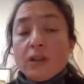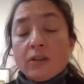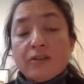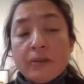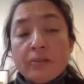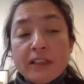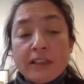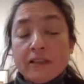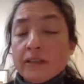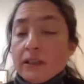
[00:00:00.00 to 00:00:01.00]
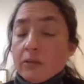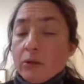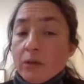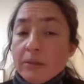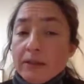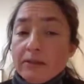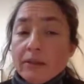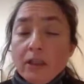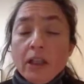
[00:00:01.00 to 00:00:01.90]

are fabricated at the moment